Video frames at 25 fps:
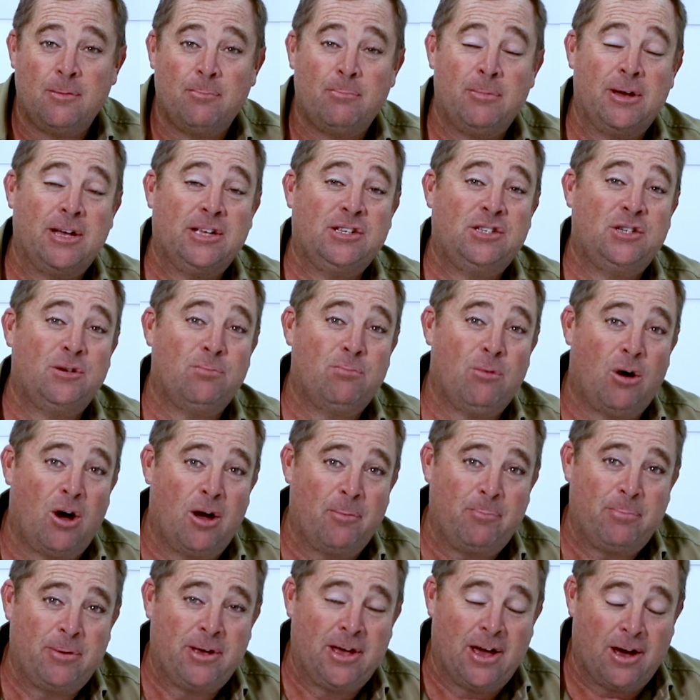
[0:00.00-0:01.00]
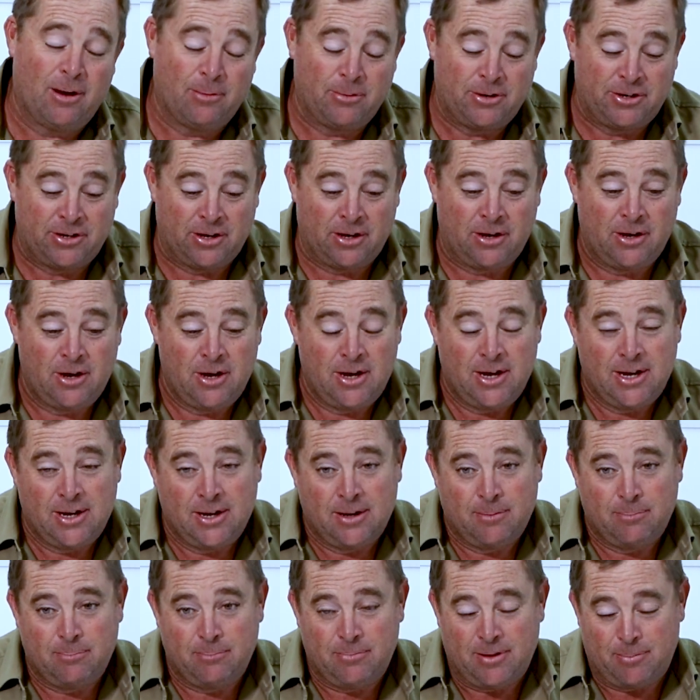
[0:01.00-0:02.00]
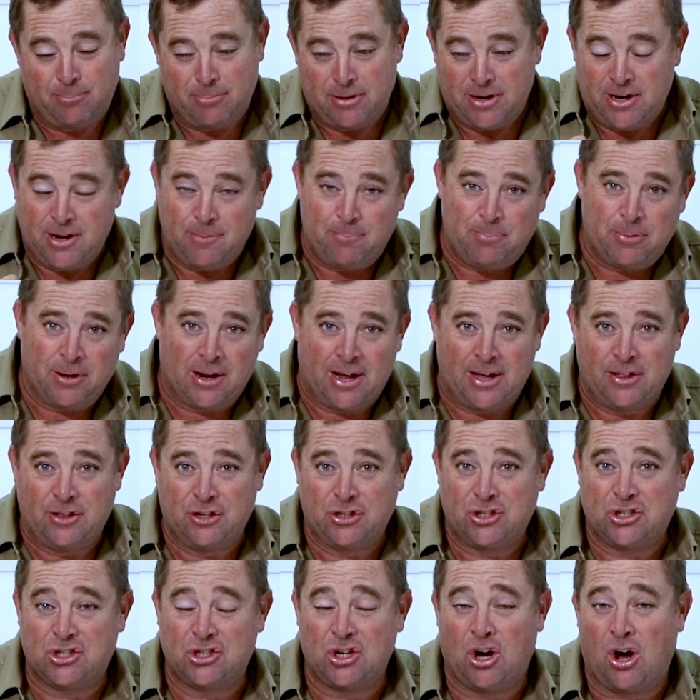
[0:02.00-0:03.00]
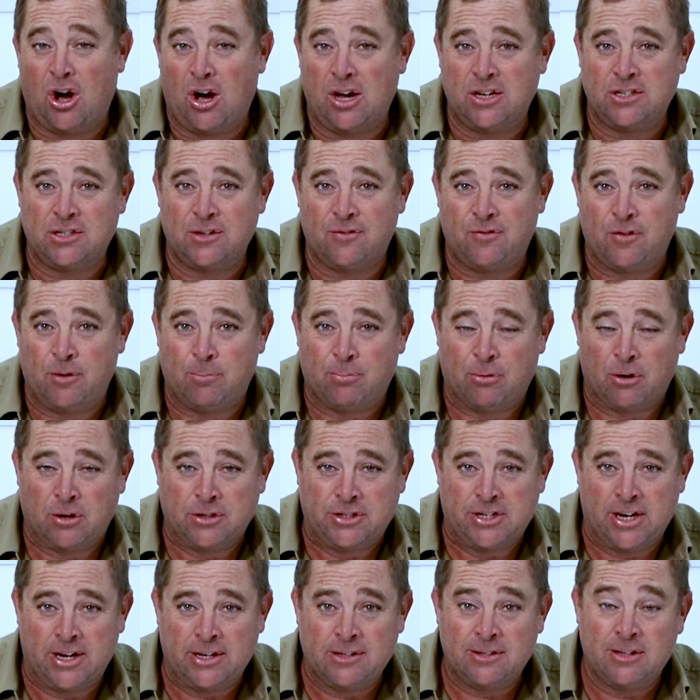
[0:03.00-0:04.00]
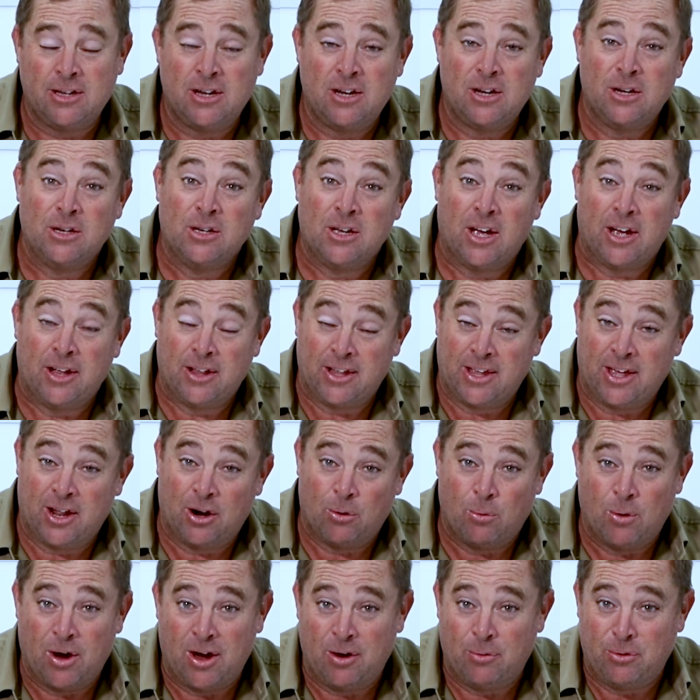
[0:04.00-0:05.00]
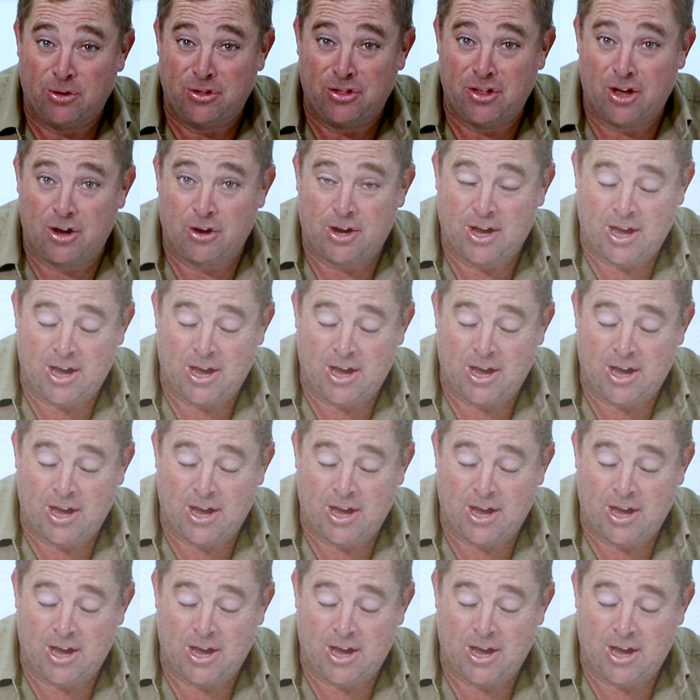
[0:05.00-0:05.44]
means you might be able to manipulate the size of your project and get away with no